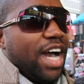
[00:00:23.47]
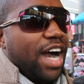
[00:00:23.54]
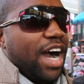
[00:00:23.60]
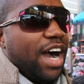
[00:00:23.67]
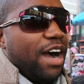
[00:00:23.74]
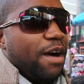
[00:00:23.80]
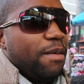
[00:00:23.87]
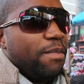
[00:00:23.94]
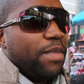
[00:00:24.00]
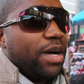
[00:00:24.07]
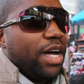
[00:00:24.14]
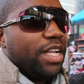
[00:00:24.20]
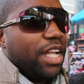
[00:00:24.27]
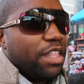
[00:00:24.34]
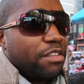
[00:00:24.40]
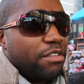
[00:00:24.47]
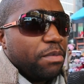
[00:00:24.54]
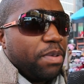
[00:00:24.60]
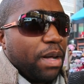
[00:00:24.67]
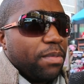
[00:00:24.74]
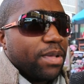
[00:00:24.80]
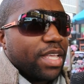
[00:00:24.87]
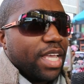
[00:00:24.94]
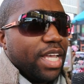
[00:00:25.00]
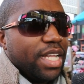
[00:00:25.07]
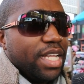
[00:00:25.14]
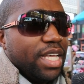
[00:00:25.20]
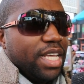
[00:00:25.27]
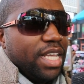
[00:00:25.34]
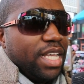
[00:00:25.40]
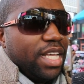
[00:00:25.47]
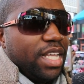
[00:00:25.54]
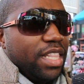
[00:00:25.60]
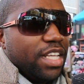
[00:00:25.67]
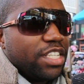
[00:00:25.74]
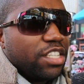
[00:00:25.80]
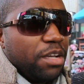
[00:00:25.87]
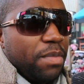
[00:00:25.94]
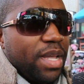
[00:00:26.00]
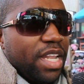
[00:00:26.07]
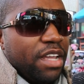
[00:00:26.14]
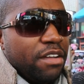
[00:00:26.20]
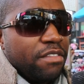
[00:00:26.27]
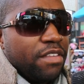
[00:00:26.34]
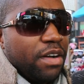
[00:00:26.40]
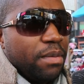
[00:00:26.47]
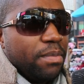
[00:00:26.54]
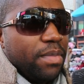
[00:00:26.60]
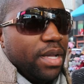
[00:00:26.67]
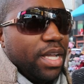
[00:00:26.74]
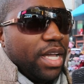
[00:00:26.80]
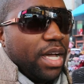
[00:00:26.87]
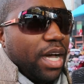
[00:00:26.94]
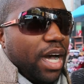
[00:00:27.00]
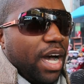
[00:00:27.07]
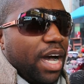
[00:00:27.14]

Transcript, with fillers: um, another Republican. There's so many of them.